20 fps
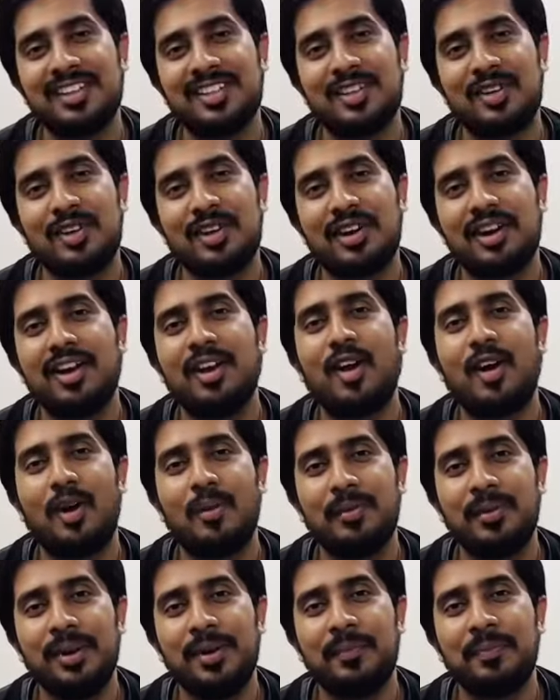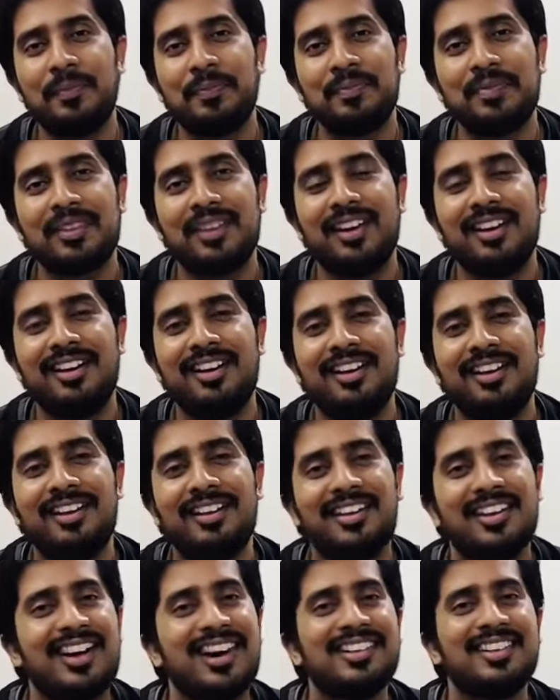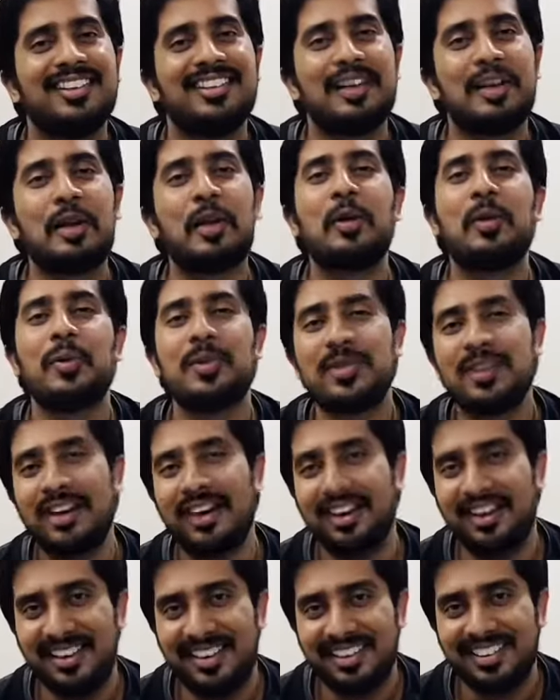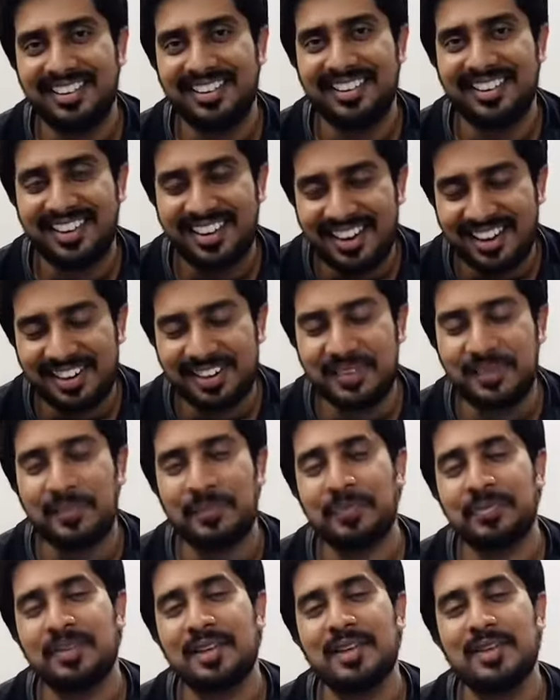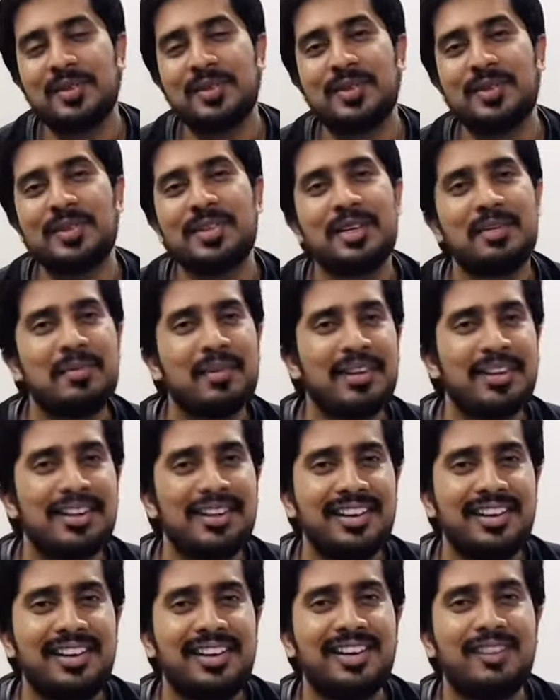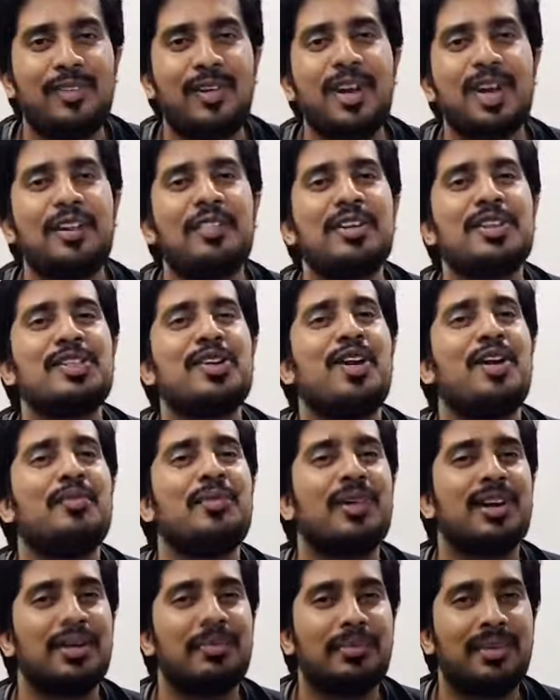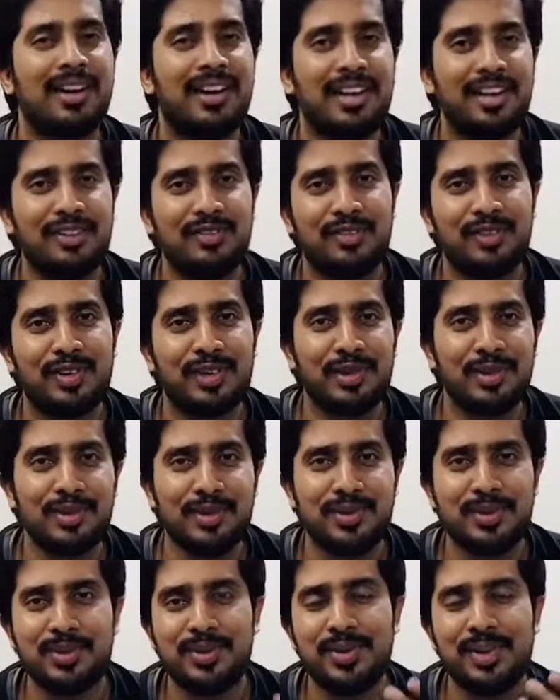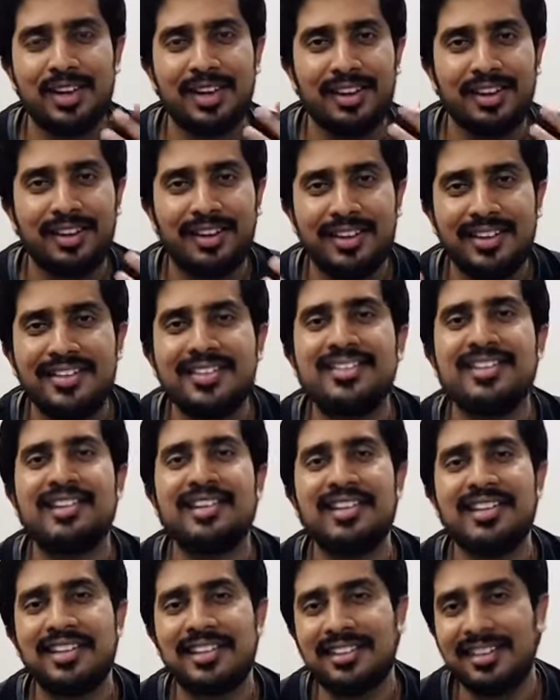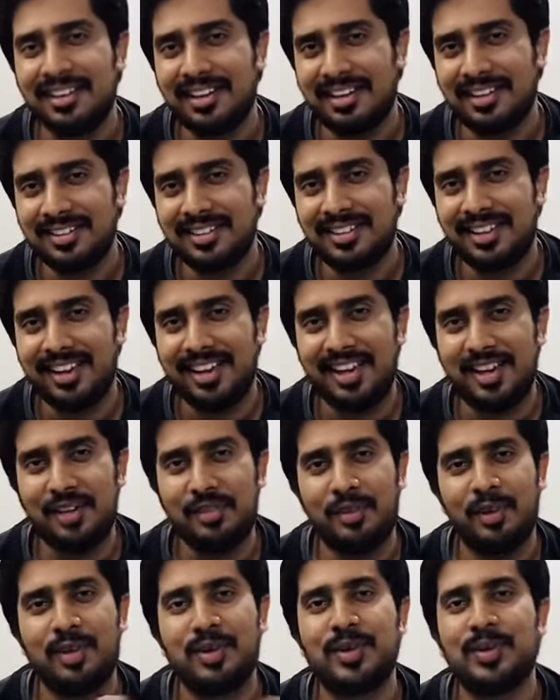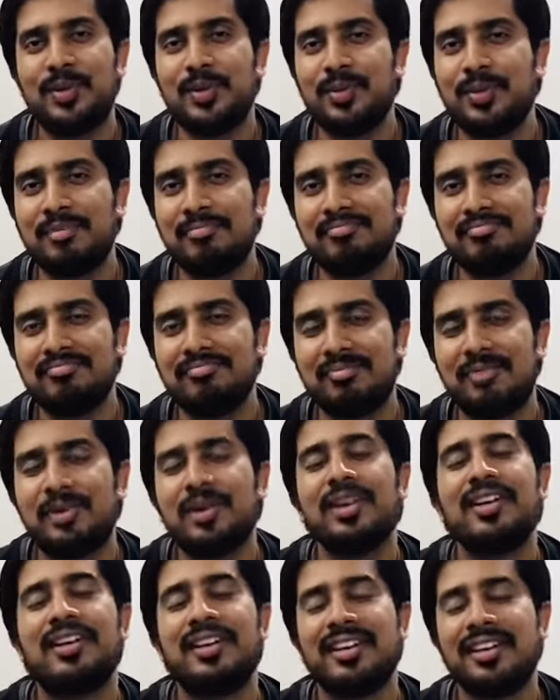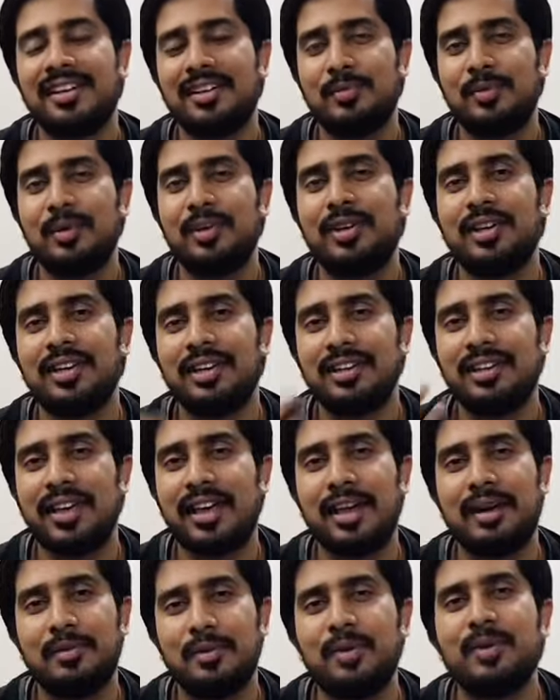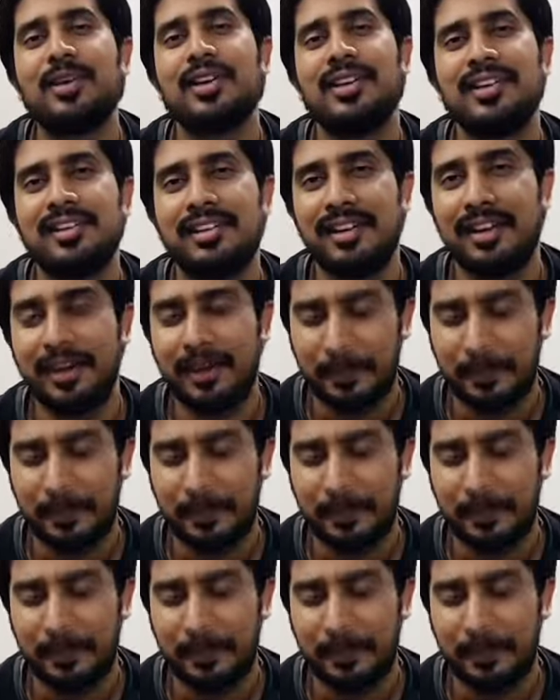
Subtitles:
or a hobby, rather than horse riding, right? So similarly, whatever job you're applying for, you ingeniously decide what to put in there.